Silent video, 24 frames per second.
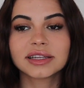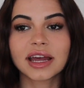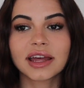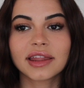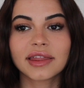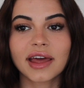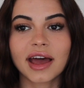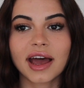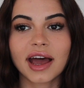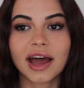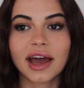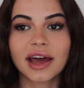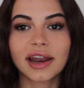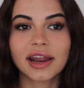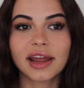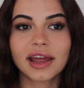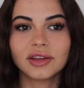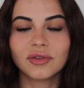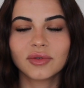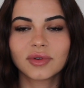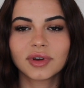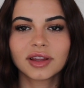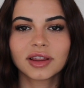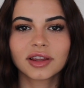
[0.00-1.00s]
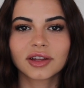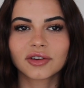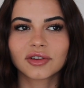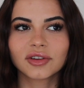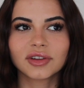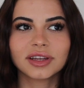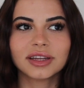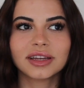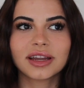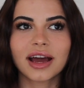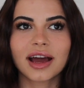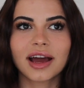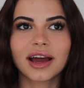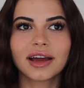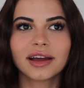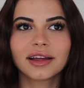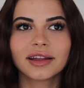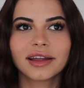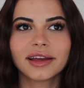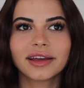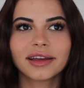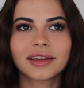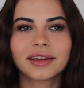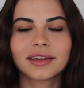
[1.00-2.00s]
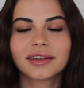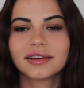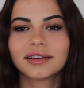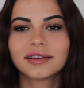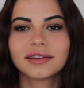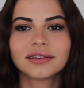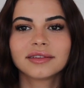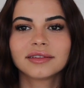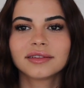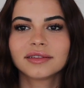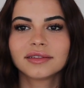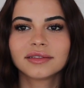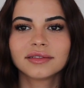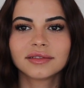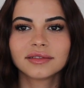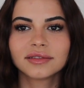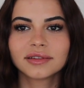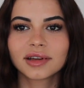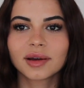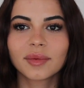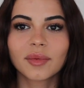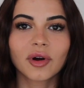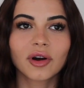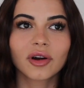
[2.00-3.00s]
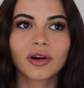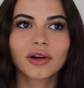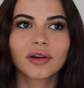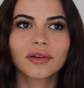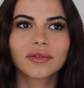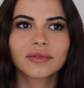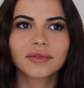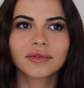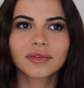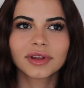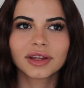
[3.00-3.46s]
and that you can literally die like tomorrow.